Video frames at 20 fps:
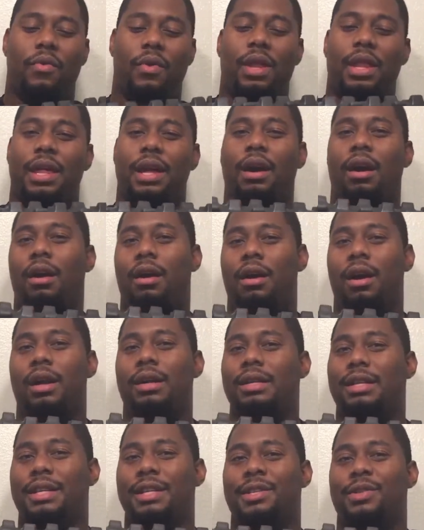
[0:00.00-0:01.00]
really
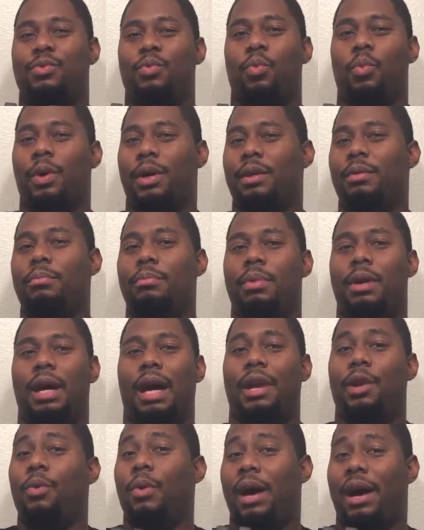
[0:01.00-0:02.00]
hard, dense one,
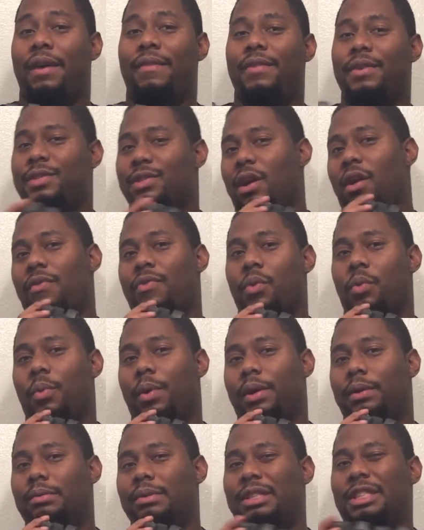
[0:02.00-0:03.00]
but I do have a softer
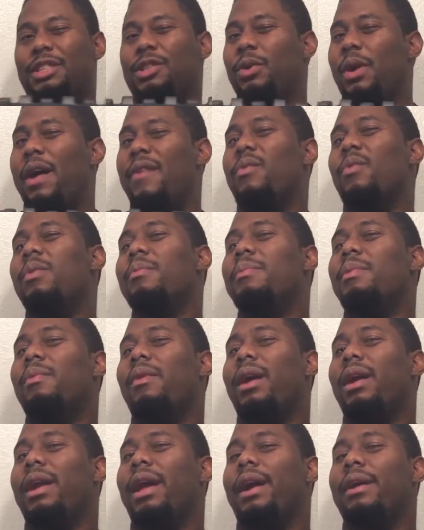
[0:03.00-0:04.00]
one. Just don't have it with
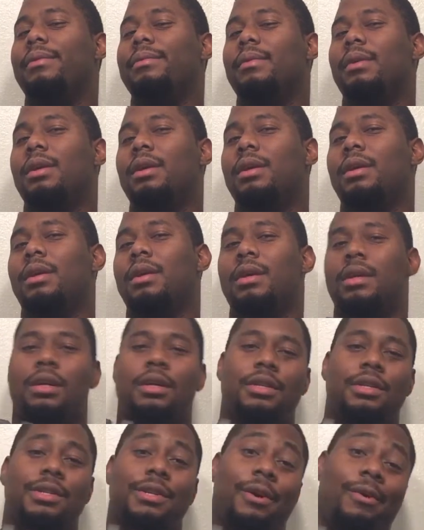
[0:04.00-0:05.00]
me right now.
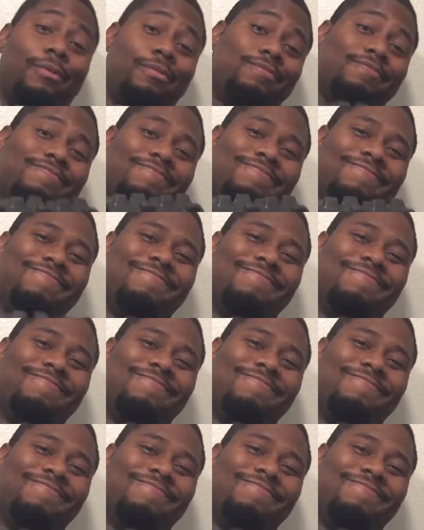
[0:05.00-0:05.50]
So